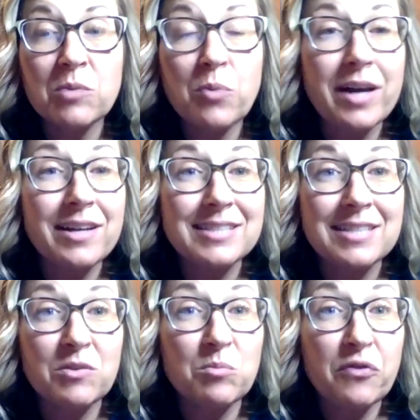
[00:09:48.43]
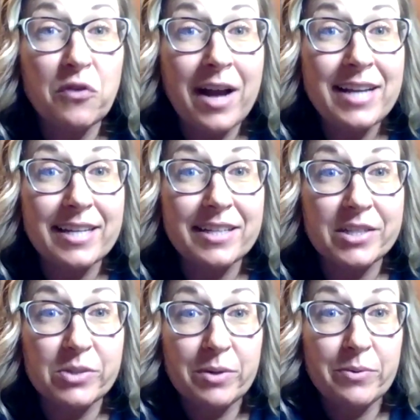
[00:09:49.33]
product even before I did
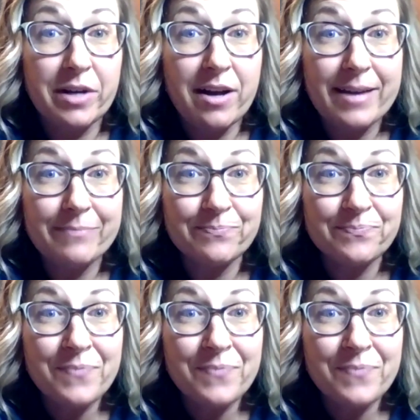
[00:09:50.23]
because we were gone.